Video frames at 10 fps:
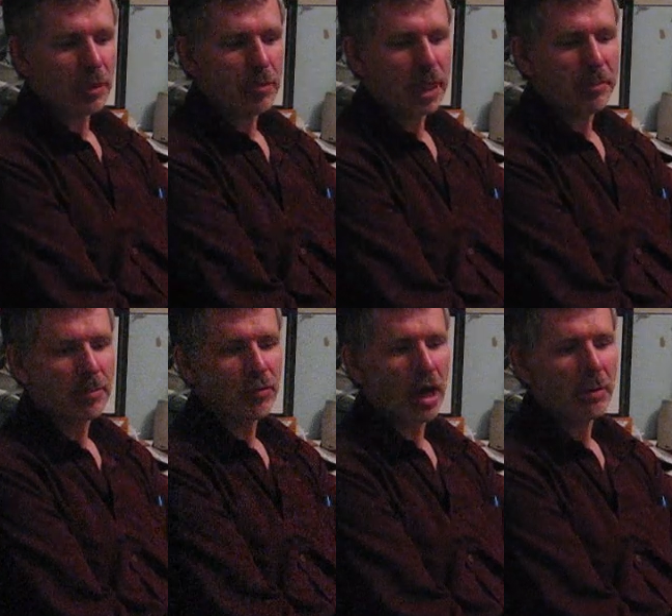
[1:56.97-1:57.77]
My
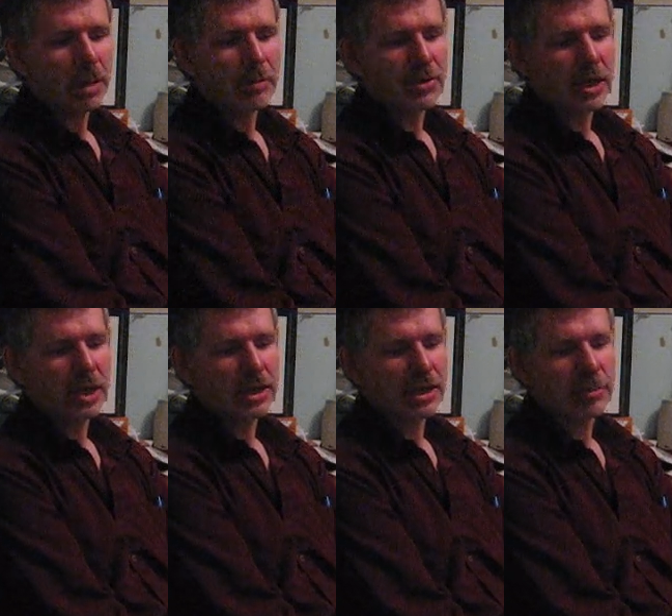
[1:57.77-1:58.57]
Prime
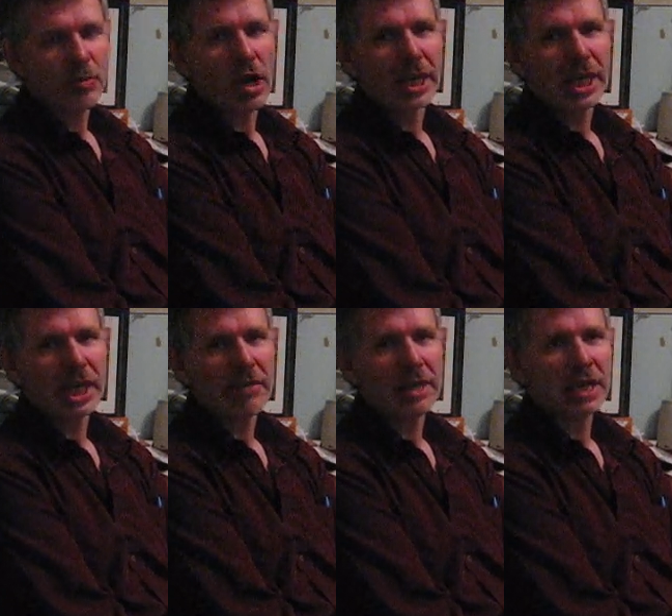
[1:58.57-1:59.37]
website is
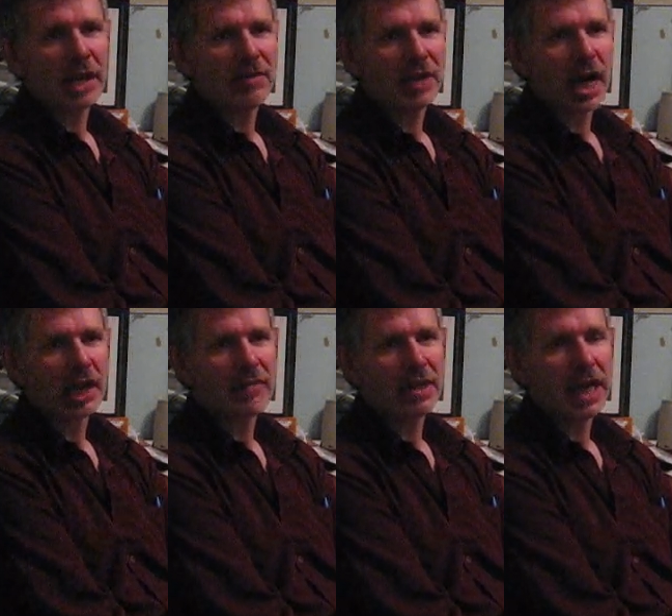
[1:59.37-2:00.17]

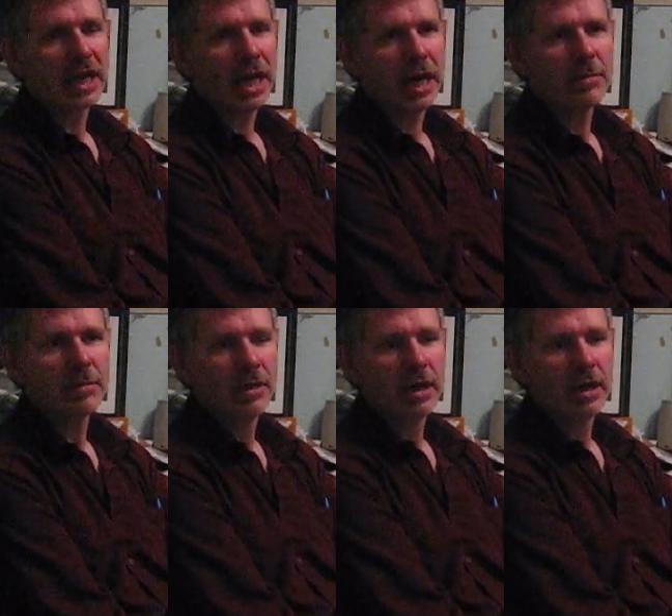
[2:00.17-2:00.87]
briancarey.photography.com.